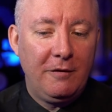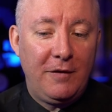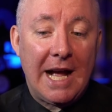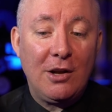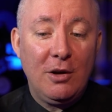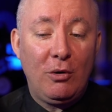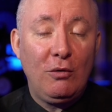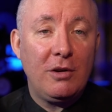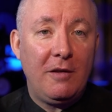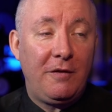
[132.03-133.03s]

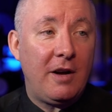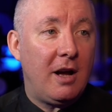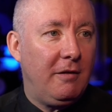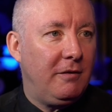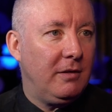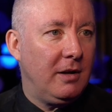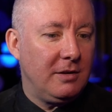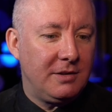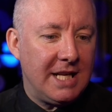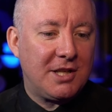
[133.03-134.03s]
valuable uh,
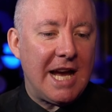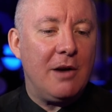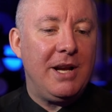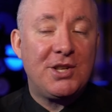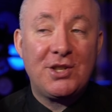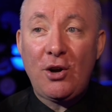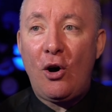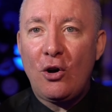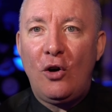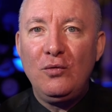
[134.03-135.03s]
discounted
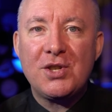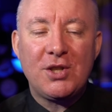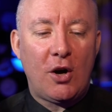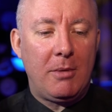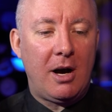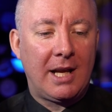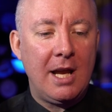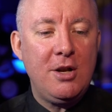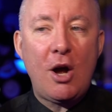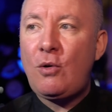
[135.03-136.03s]
stock on the stock
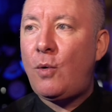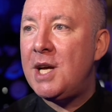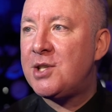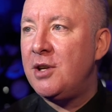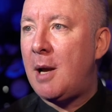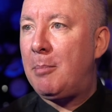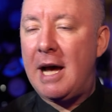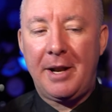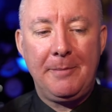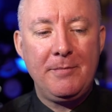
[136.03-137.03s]
market. No question
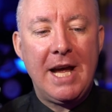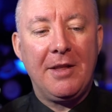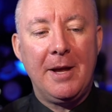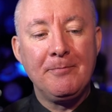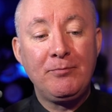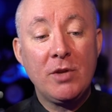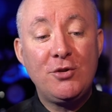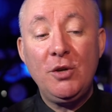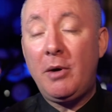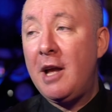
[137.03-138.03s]
about it. Now then,
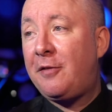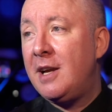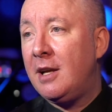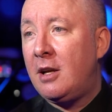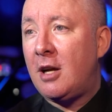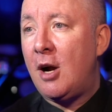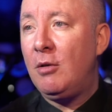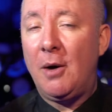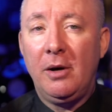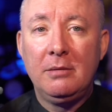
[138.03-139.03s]
do I think it could go
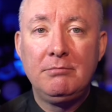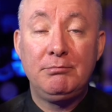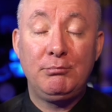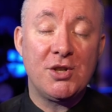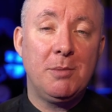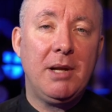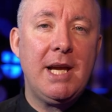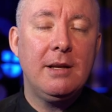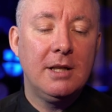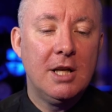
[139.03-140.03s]
lower?
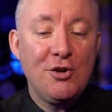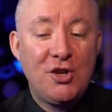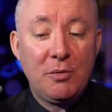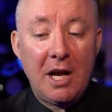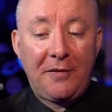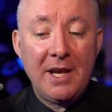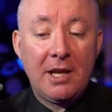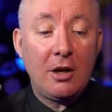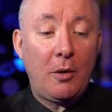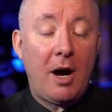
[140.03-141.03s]
Possibly. Do I think
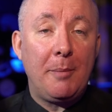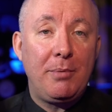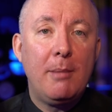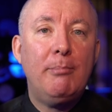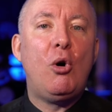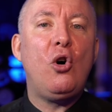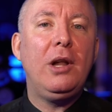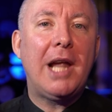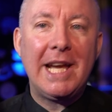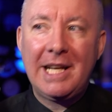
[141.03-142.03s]
it could go up?
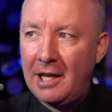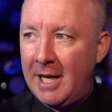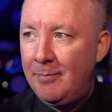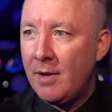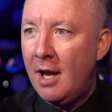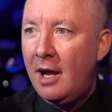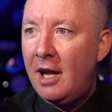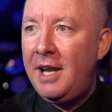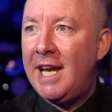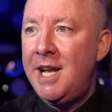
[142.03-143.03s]
More likely.
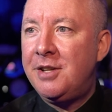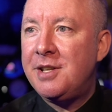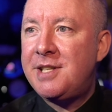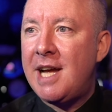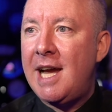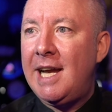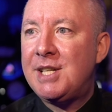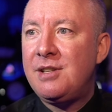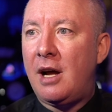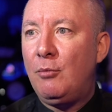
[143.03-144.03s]
At the end of the day,
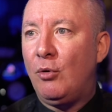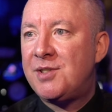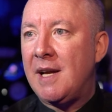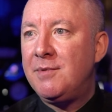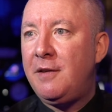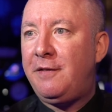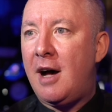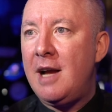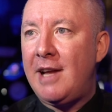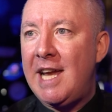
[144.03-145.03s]
it's like, what,
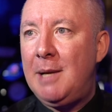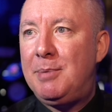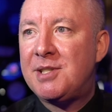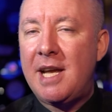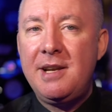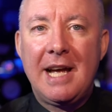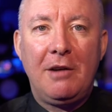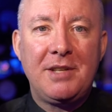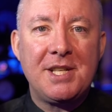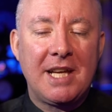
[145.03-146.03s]
seventy-five, eighty percent
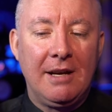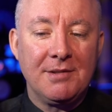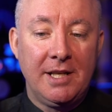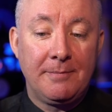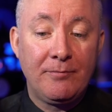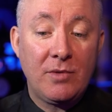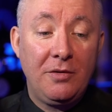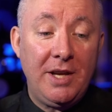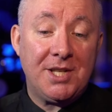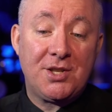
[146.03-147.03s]
now discounted.
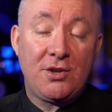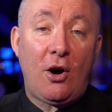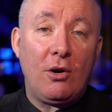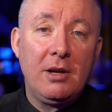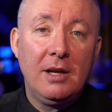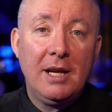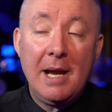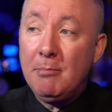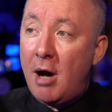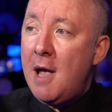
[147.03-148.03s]
This stock,
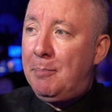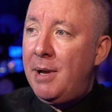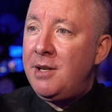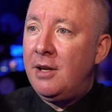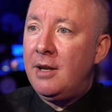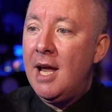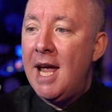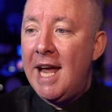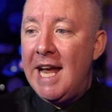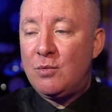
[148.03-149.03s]
in my opinion,
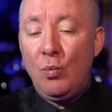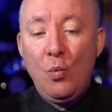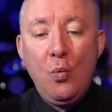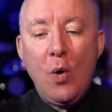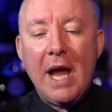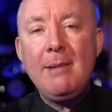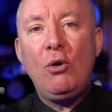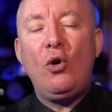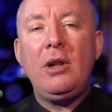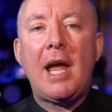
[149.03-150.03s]
is way
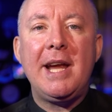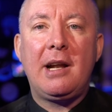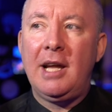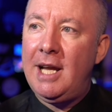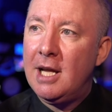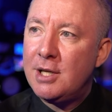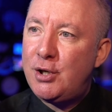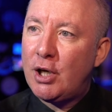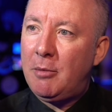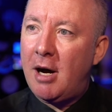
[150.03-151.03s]
more likely
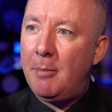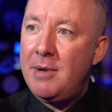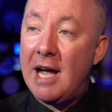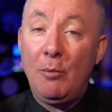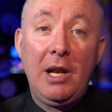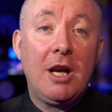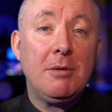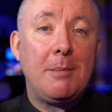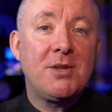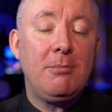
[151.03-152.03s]
to go up. Now, will it
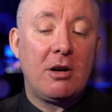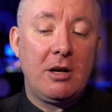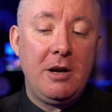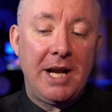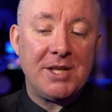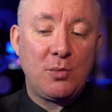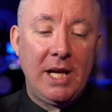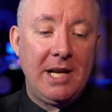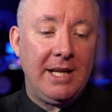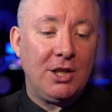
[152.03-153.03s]
go up tomorrow, next
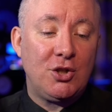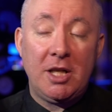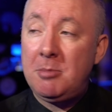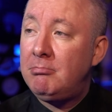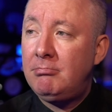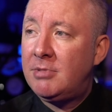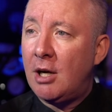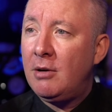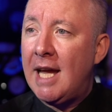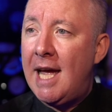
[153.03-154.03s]
week, next year?
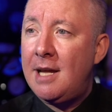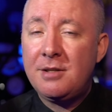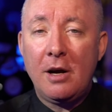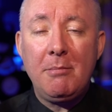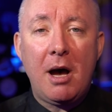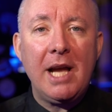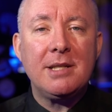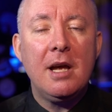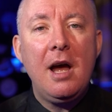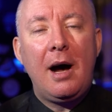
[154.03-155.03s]
Don't care, don't
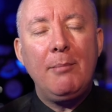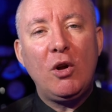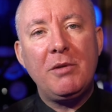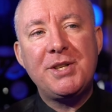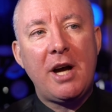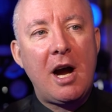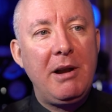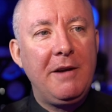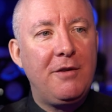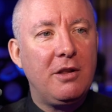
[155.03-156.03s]
mind. I'm not
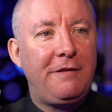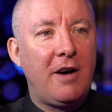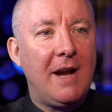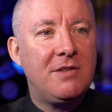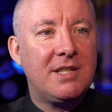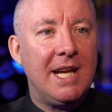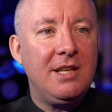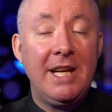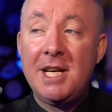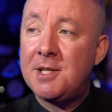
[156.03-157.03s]
retiring for another five to ten
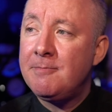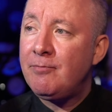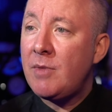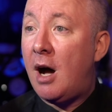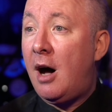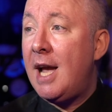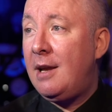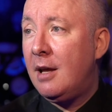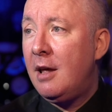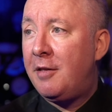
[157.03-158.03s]
years.
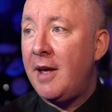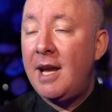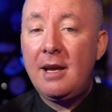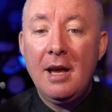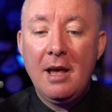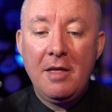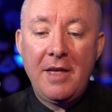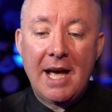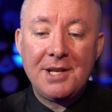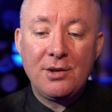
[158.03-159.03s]
I think
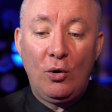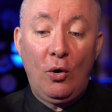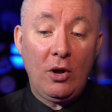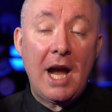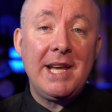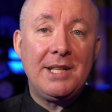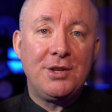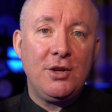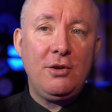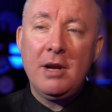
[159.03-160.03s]
that all I need
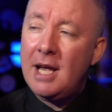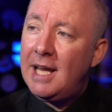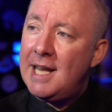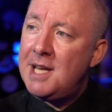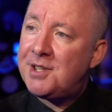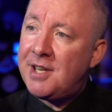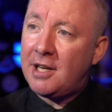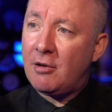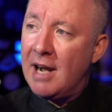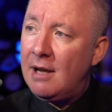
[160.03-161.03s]
to do is
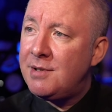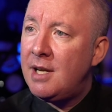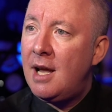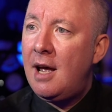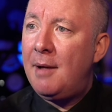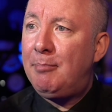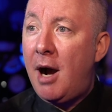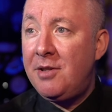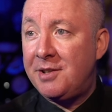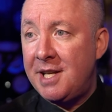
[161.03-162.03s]
stick around and
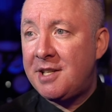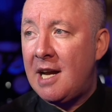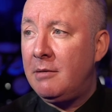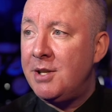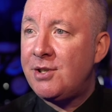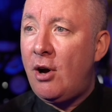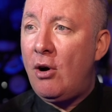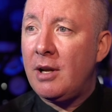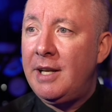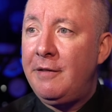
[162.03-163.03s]
buy the discounted
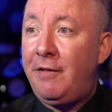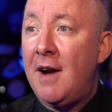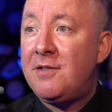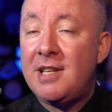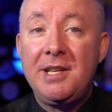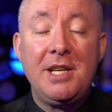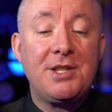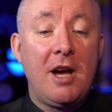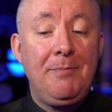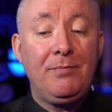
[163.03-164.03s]
stock, and in five to ten
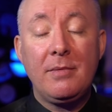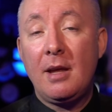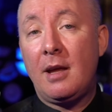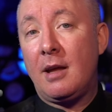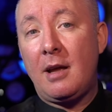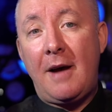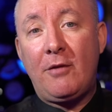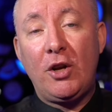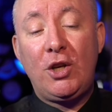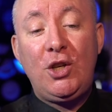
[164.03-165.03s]
years' time,
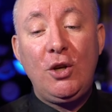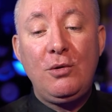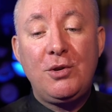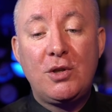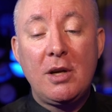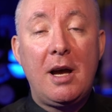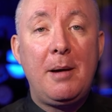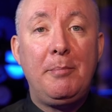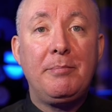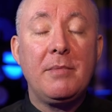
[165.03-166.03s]
I've got a huge,
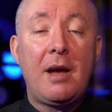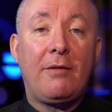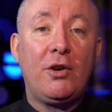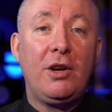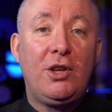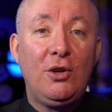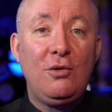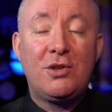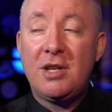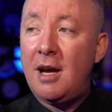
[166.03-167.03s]
um, I've got a
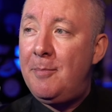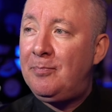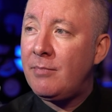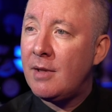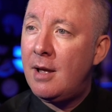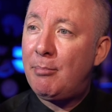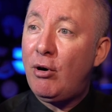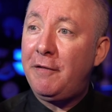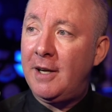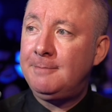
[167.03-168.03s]
huge um,
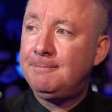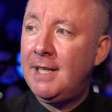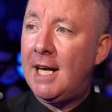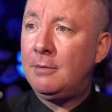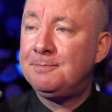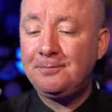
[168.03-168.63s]
profit. Now,